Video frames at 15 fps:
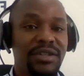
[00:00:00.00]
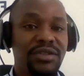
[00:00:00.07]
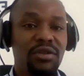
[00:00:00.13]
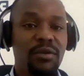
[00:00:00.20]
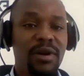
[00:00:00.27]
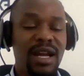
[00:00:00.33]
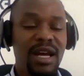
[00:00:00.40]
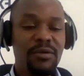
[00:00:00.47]

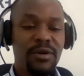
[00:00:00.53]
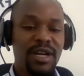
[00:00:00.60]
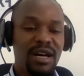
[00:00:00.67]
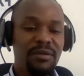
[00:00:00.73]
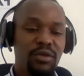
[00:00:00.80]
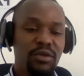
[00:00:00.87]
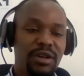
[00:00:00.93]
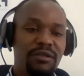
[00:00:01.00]
So right. what I what
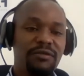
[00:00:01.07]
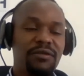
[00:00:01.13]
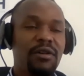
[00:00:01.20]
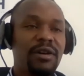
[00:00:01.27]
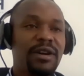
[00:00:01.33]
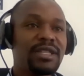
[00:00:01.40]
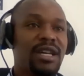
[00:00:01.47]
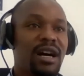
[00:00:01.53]
I'm looking
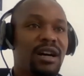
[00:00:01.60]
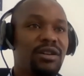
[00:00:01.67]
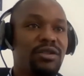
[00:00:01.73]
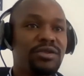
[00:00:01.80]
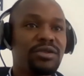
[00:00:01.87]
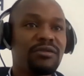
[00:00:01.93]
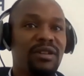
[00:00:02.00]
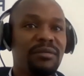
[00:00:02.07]
for is a
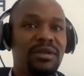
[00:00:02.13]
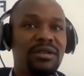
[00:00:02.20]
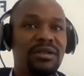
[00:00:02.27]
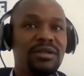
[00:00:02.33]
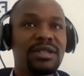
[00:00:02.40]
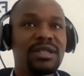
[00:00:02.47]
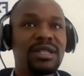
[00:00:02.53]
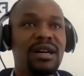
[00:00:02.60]
crossover
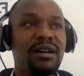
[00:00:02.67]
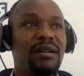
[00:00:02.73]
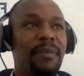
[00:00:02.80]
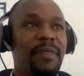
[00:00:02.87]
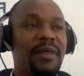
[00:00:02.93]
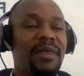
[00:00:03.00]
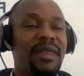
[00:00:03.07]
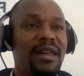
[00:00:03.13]
because um,